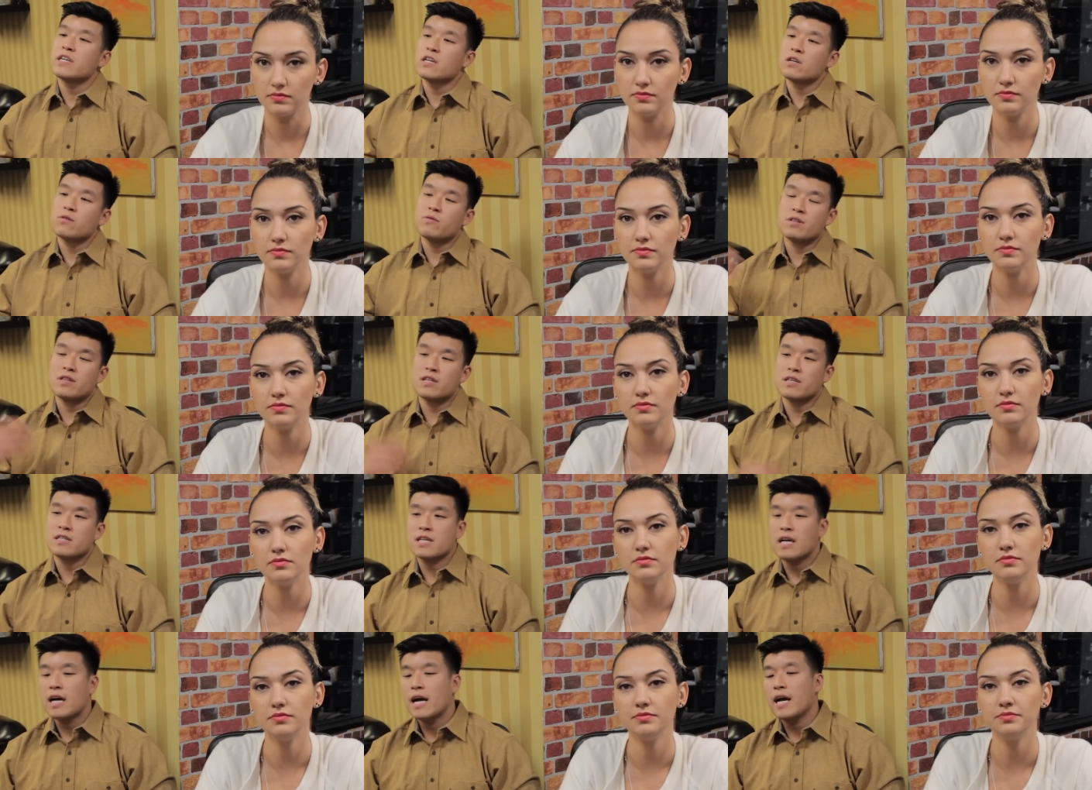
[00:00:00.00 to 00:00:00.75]
Speaker 1: say you're
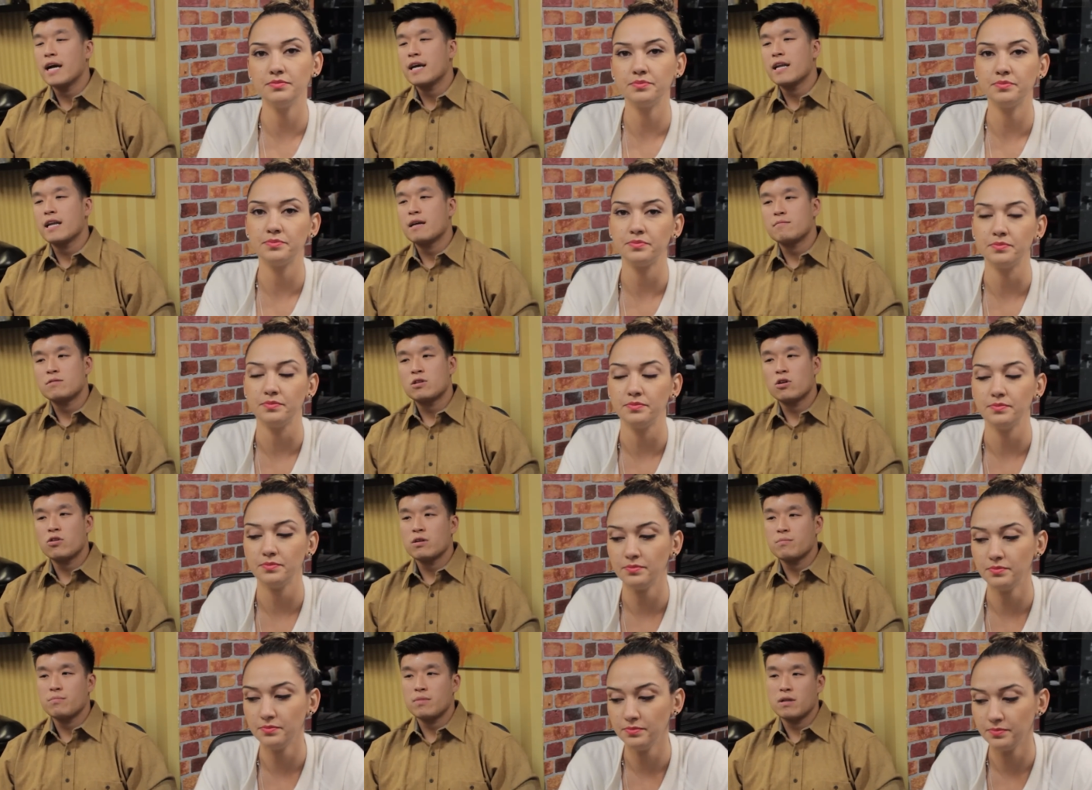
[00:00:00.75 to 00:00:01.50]
with this guy
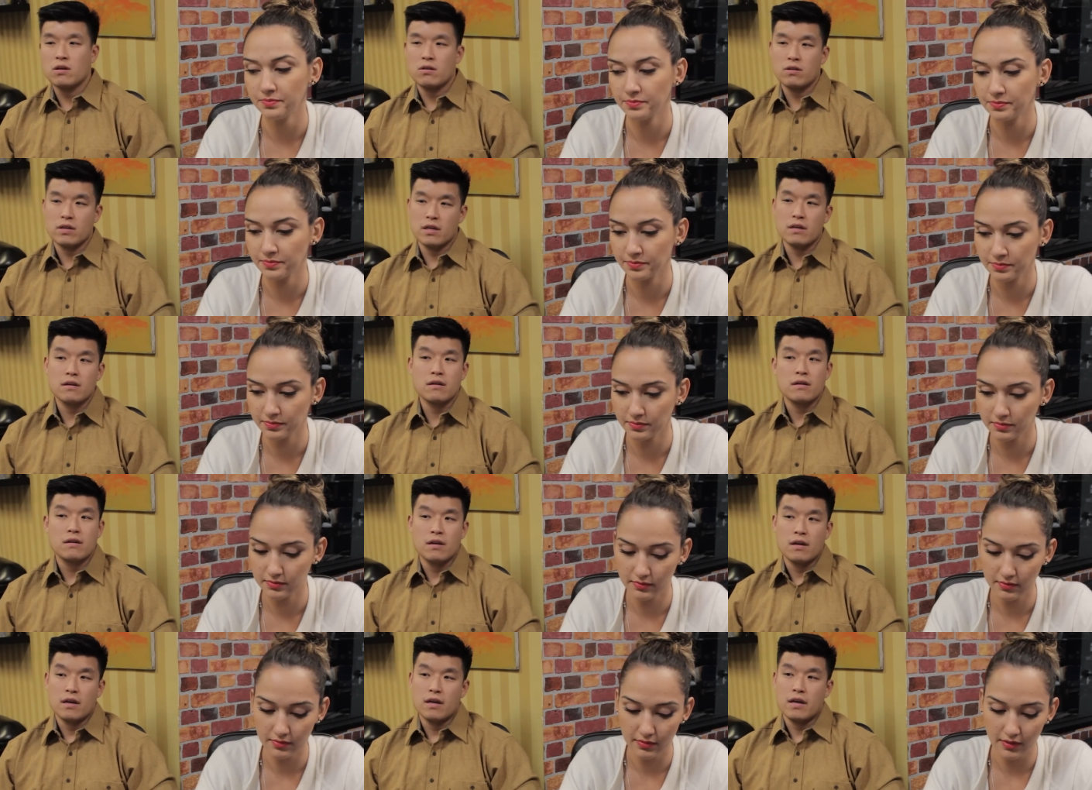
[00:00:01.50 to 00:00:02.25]
named Tony
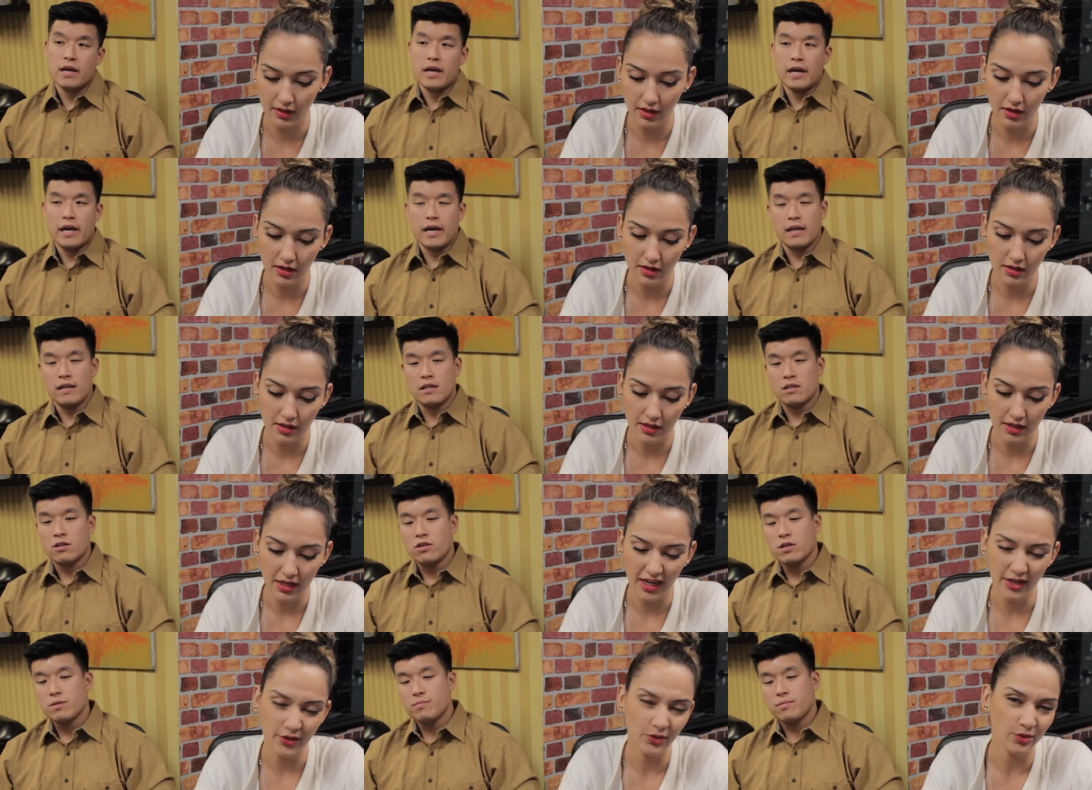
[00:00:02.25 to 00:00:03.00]
Baloney.
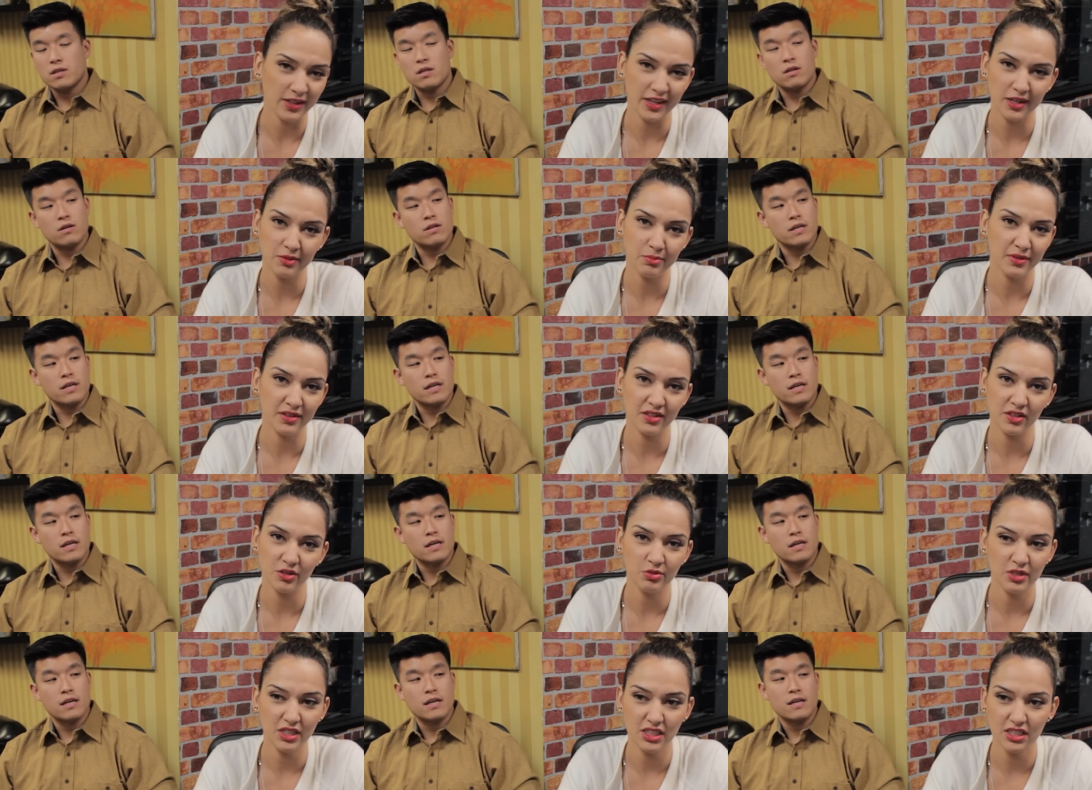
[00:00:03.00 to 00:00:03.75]
And
Speaker 2: Tony
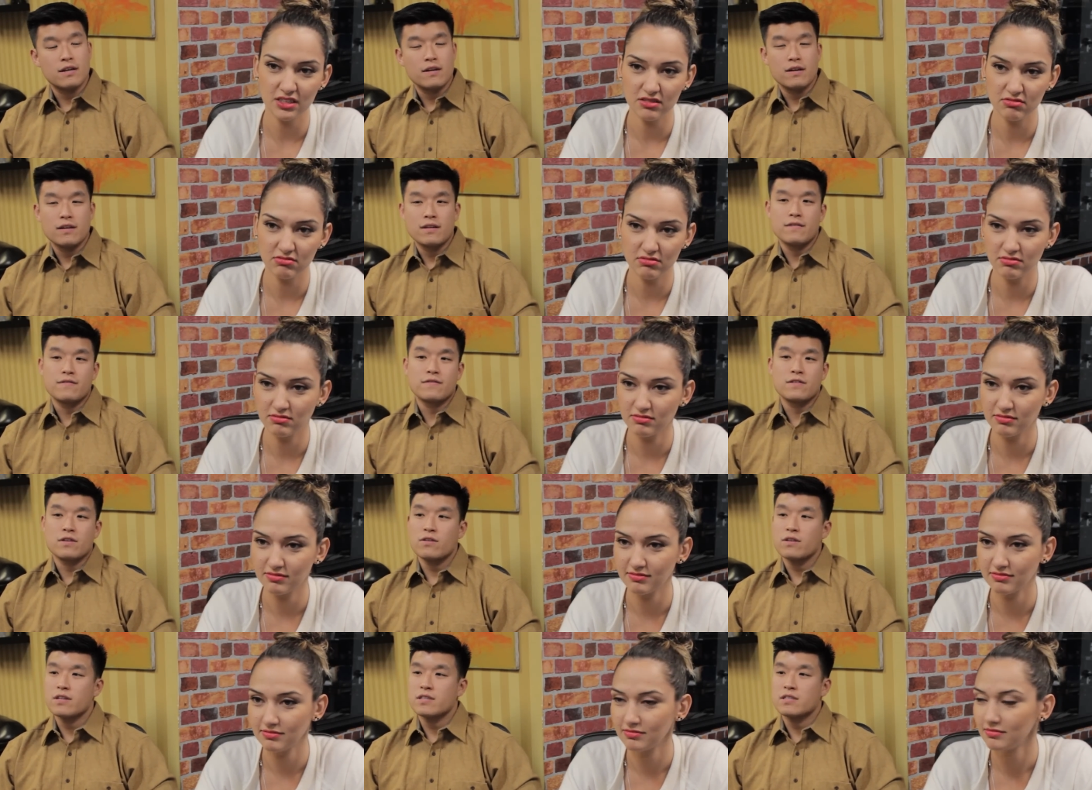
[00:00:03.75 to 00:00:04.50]
Baloney,
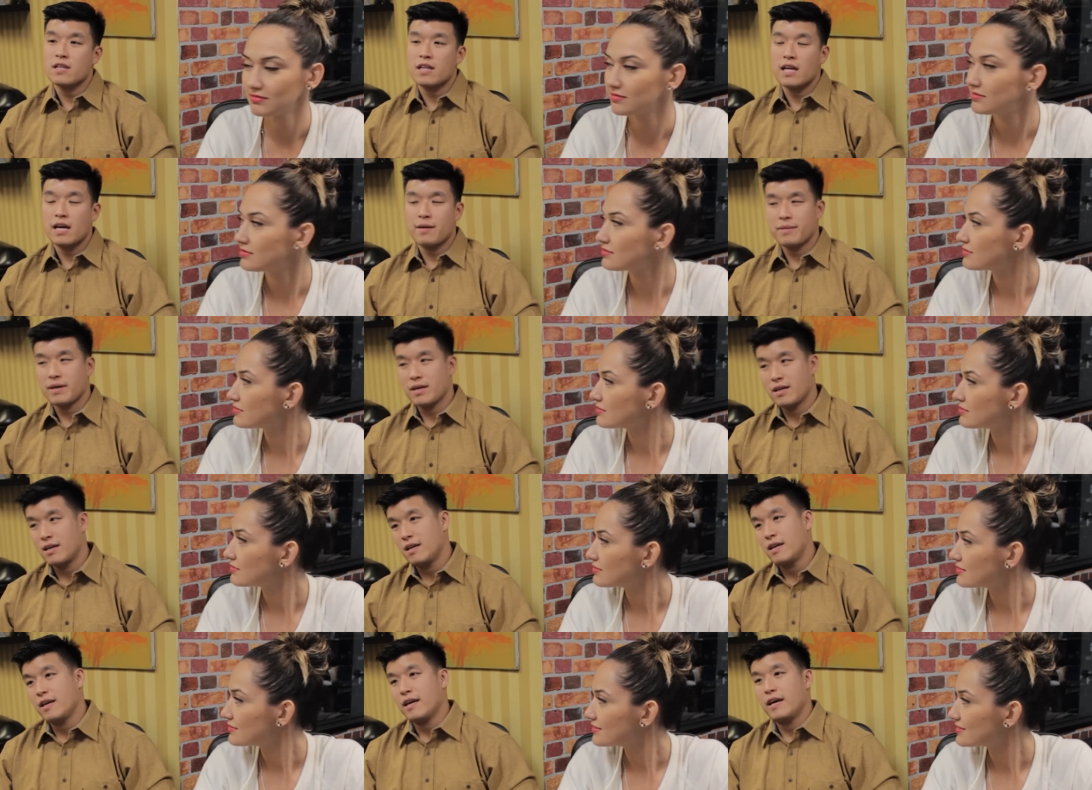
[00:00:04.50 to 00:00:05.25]
Speaker 1: with Tony
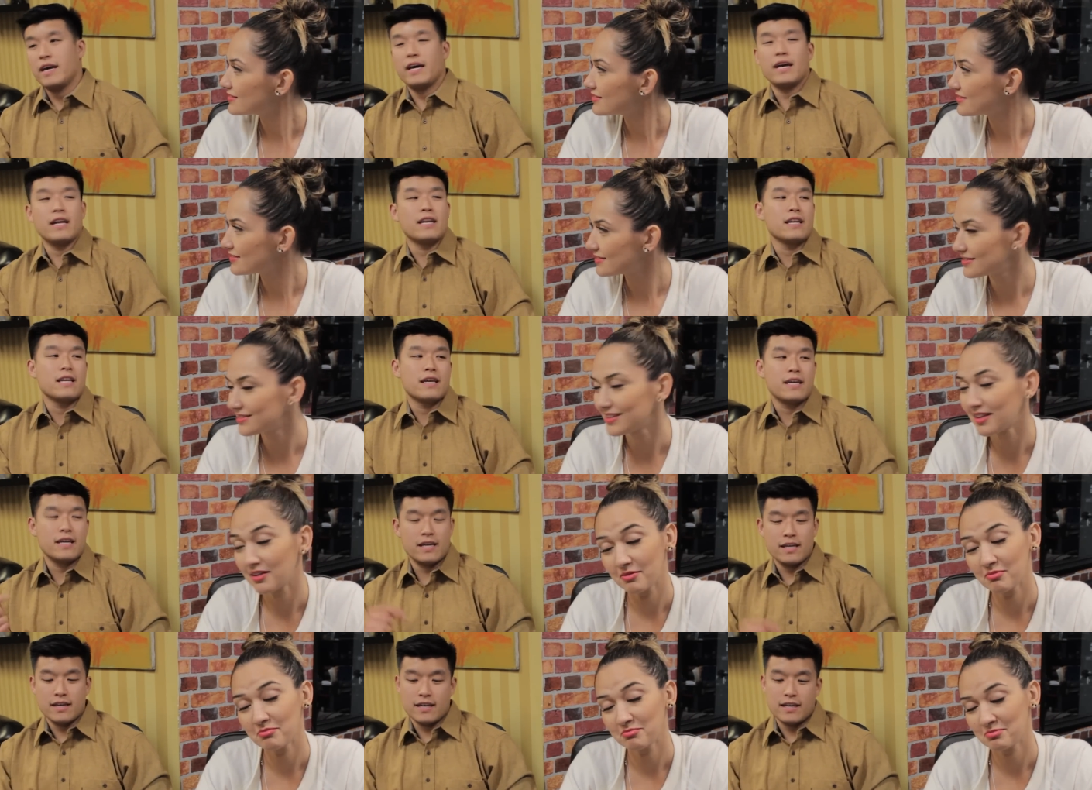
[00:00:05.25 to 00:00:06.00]
Salami,
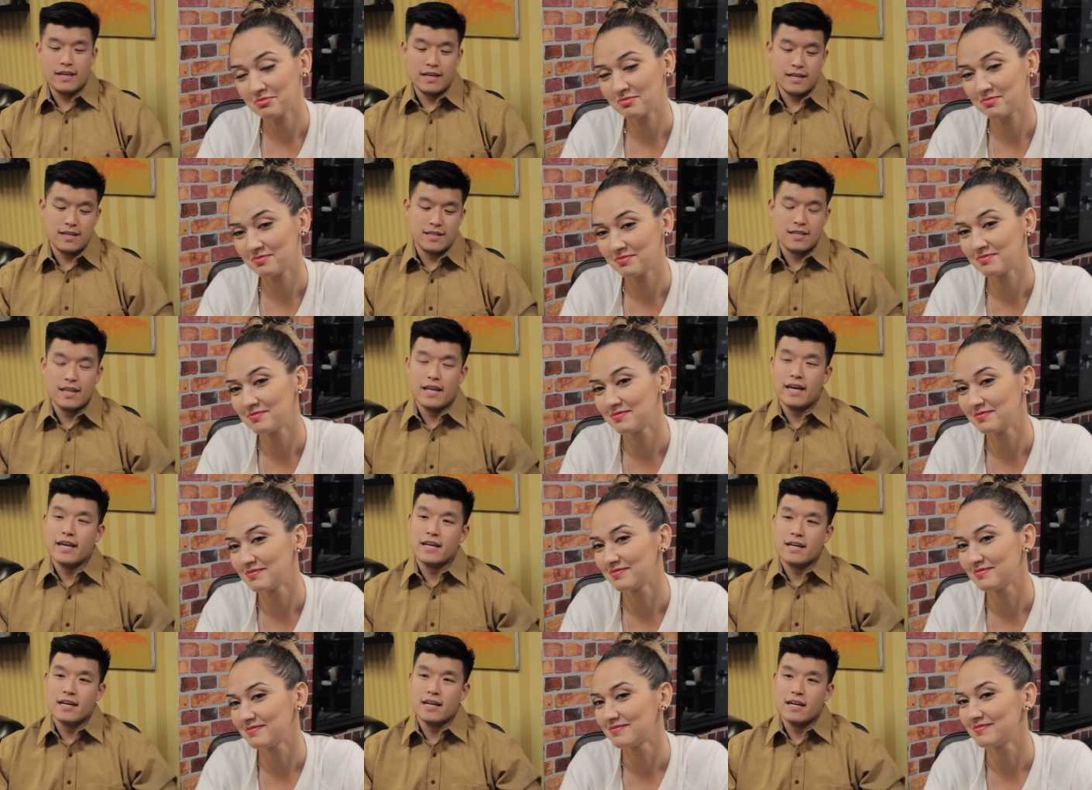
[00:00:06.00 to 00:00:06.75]
and he
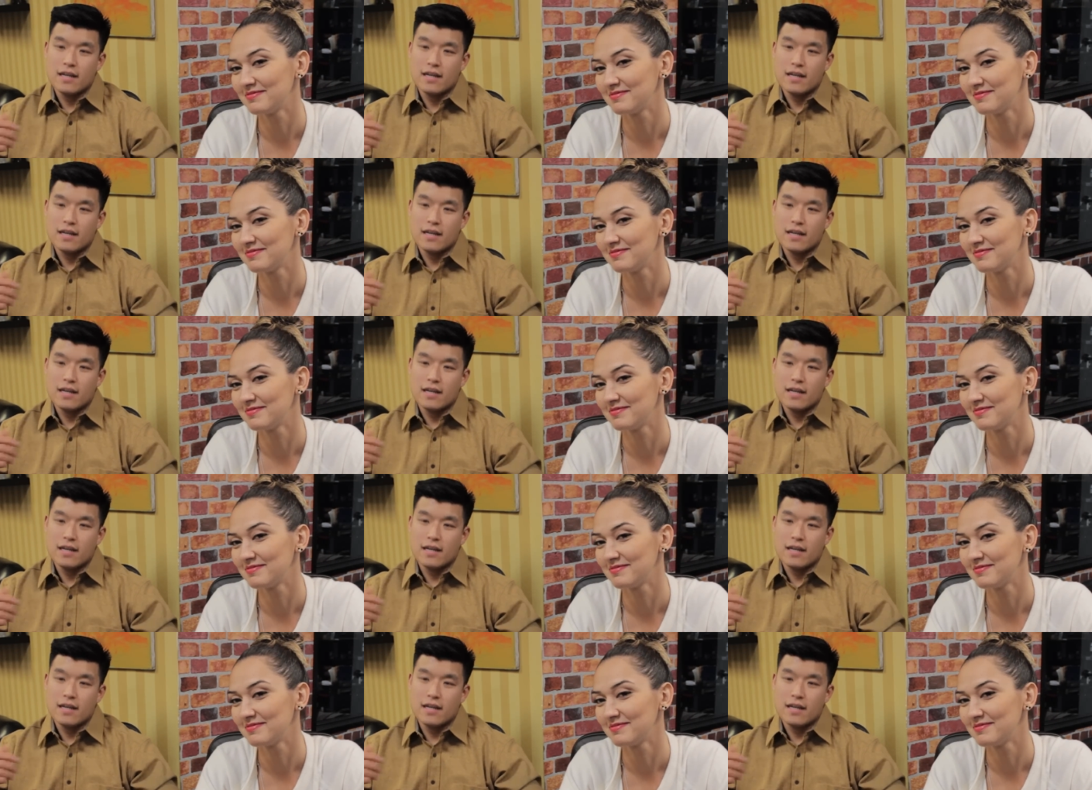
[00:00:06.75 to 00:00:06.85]
is like,